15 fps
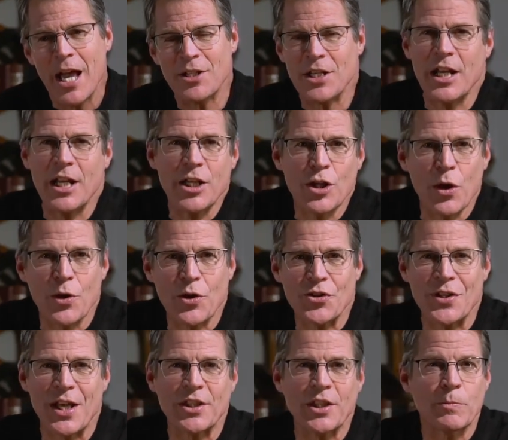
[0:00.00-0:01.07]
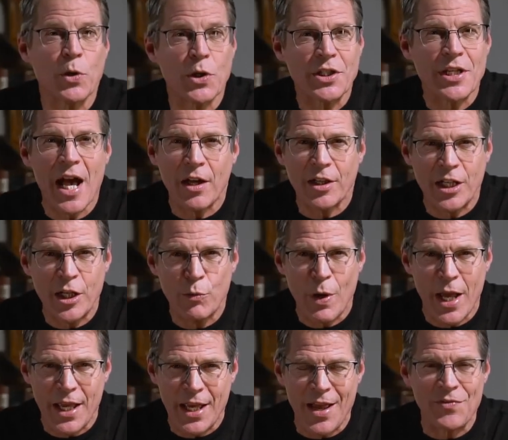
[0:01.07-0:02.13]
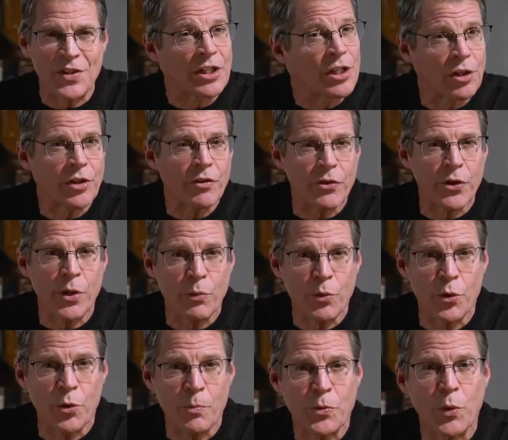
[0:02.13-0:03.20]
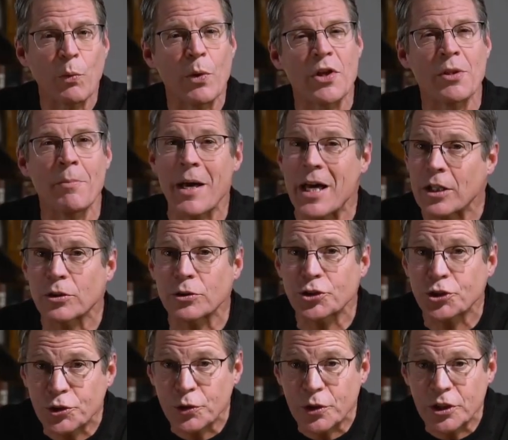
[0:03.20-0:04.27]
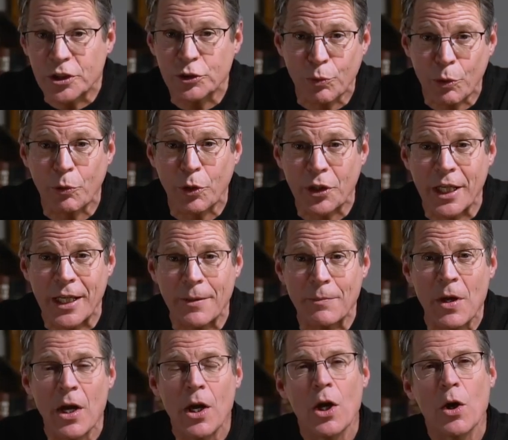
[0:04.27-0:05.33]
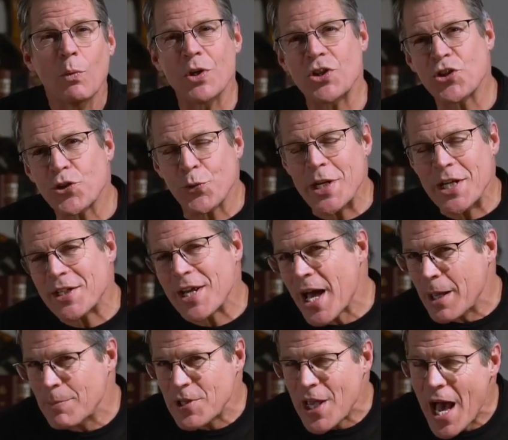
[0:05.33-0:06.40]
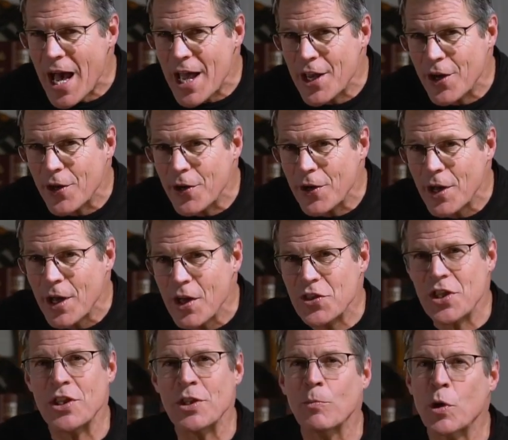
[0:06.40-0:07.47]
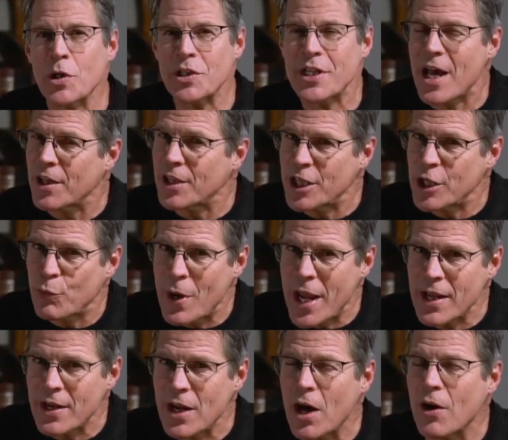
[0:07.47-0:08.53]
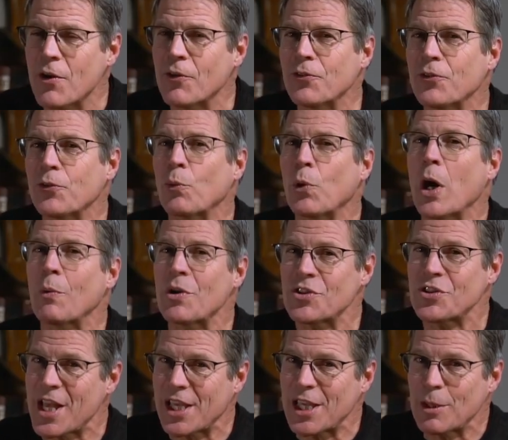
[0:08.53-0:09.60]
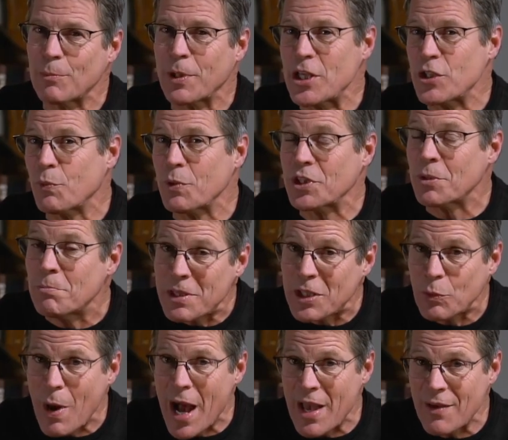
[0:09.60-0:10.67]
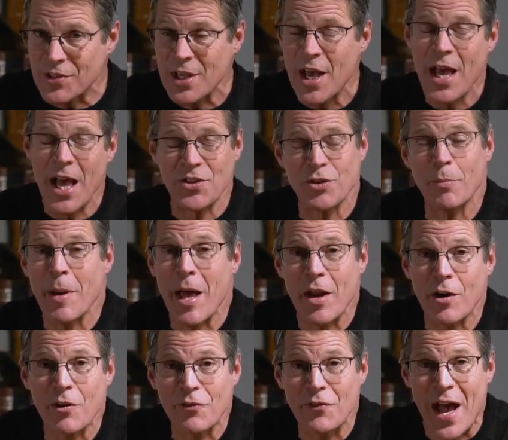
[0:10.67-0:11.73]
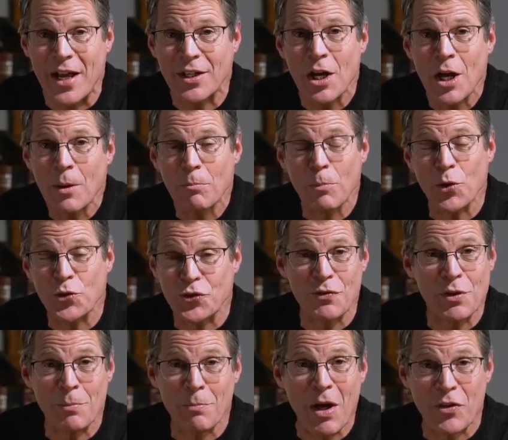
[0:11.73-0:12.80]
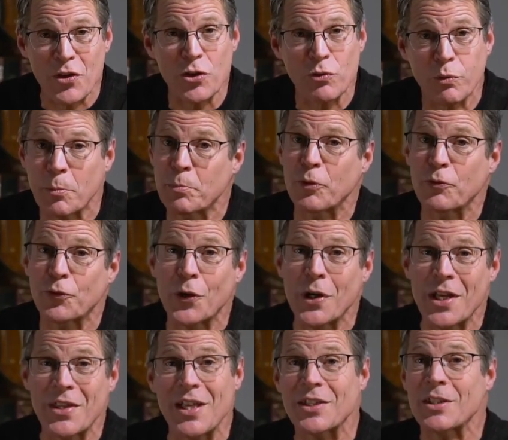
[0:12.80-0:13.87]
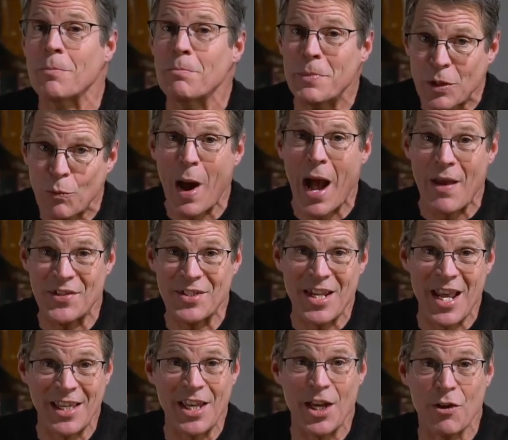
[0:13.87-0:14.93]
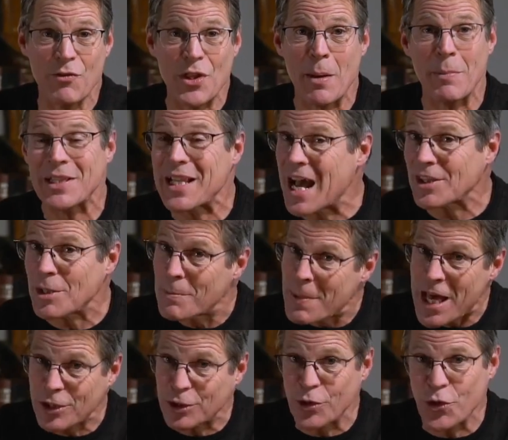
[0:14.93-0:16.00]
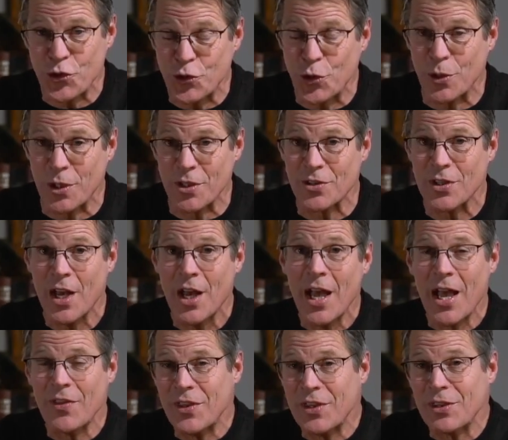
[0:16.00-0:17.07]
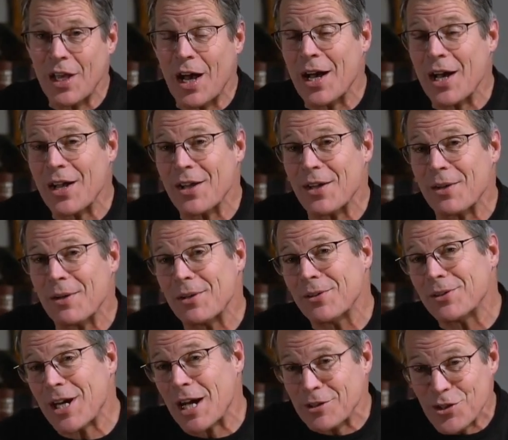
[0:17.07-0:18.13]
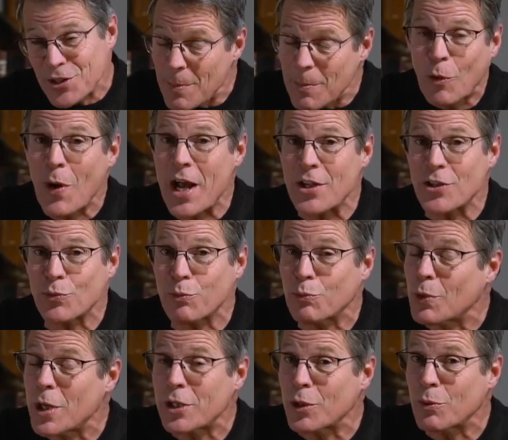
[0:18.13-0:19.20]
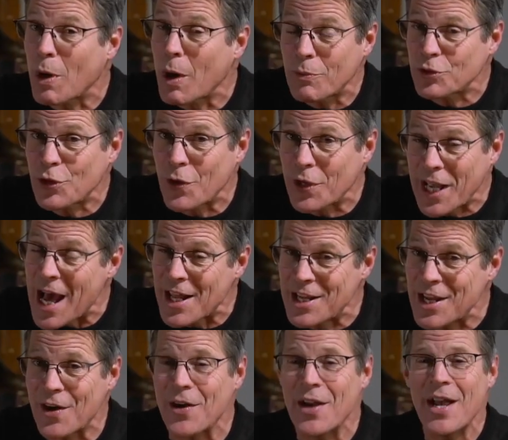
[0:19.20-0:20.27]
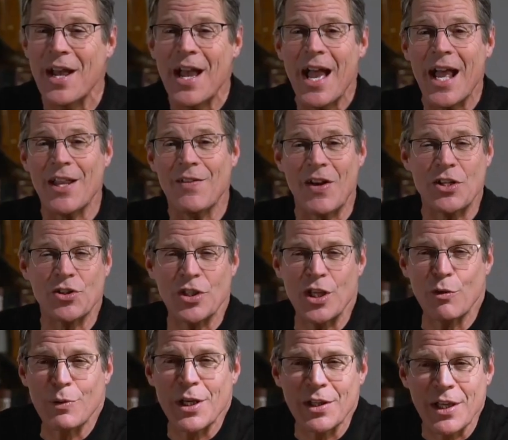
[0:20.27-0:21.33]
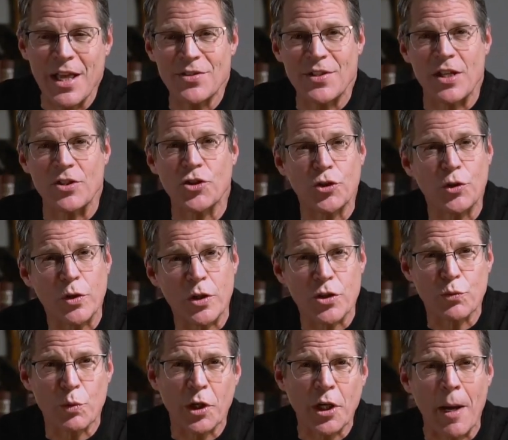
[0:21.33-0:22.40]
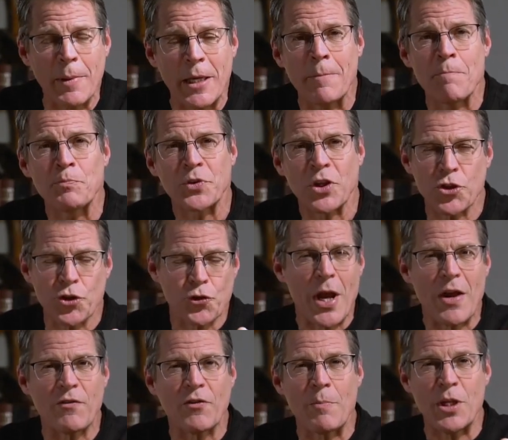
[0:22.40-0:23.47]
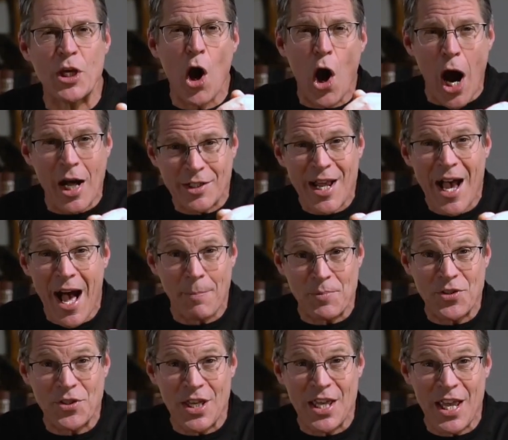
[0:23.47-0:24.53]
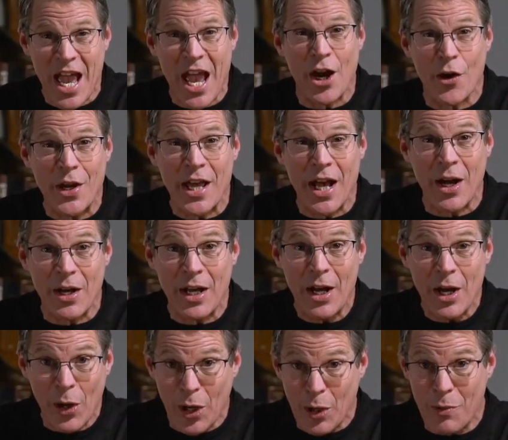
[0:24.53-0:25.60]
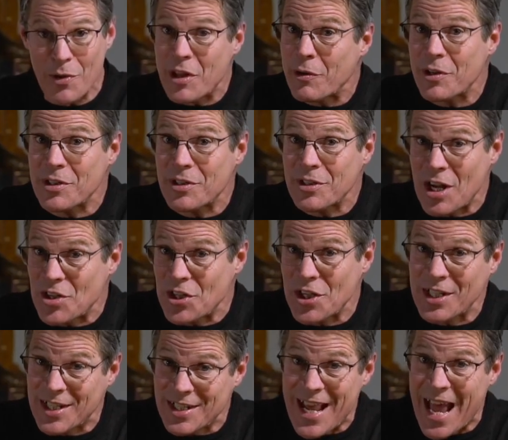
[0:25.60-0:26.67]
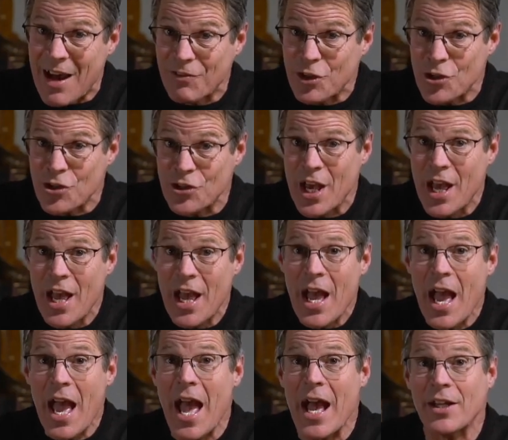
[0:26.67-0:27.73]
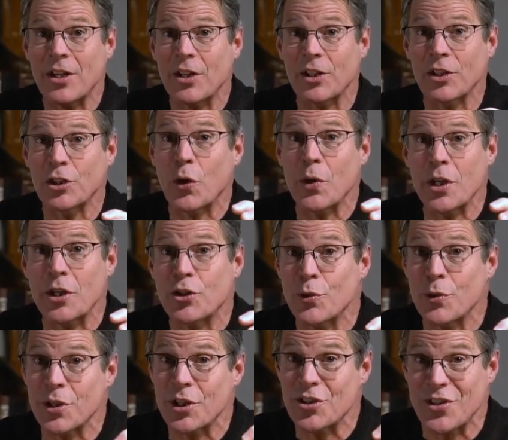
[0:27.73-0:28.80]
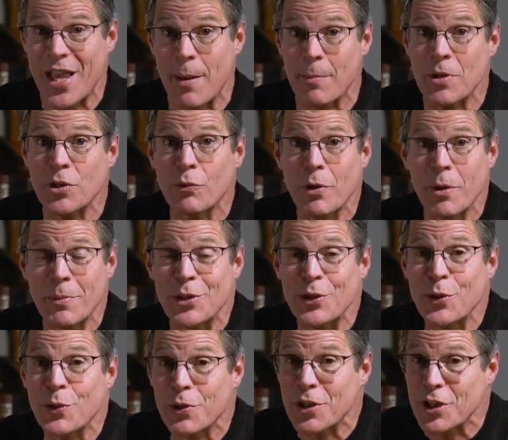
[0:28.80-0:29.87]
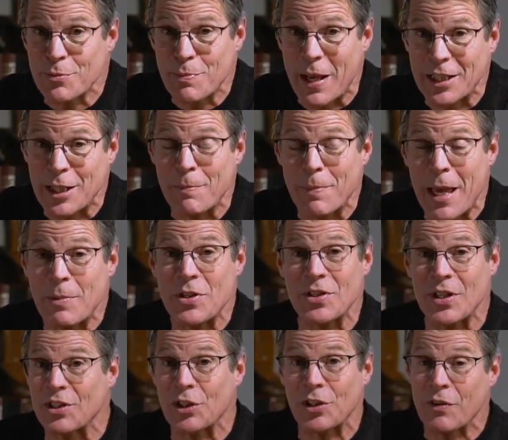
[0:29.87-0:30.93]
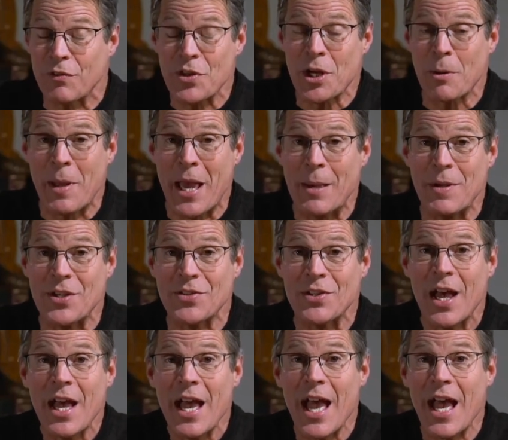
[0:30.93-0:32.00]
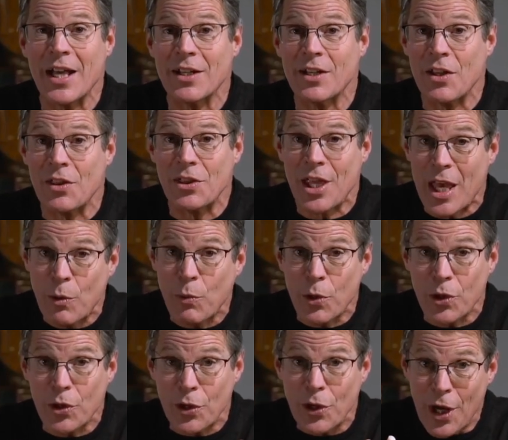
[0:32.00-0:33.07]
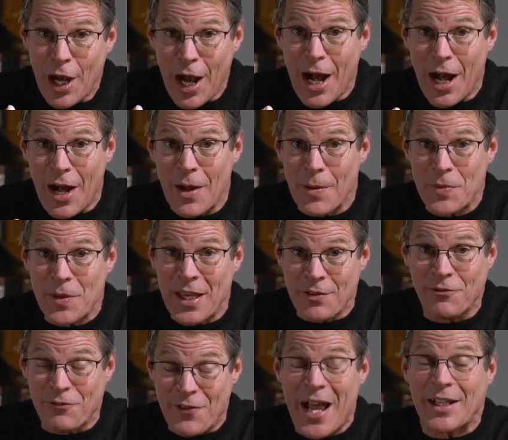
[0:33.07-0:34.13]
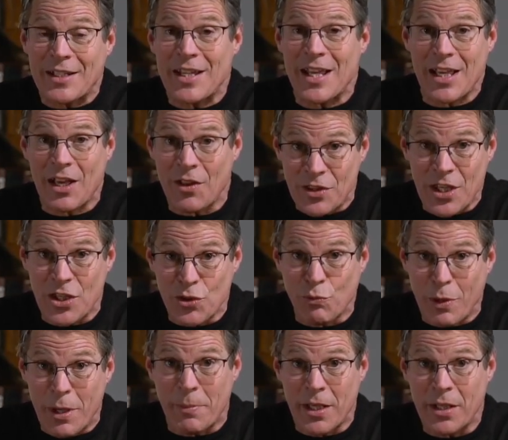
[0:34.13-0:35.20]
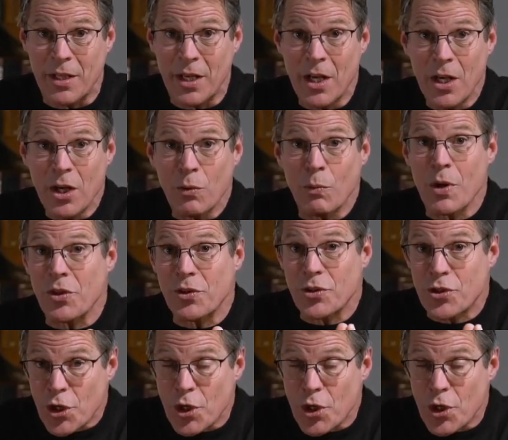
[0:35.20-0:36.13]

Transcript: And yet he noticed that the mortality rate in the delivery room where the medical students were working was three times higher than the mortality rate of what was taking place with the midwives. As a matter of fact, most of the mothers were preferring that the midwives take care of them and not the medical students. And Dr. Semmelweis wondered what was going on here and eventually realized that students were coming straight from the autopsy area where they were touching cadavers and going to examine the women who were expecting babies and deliver their babies, and they were infecting these women with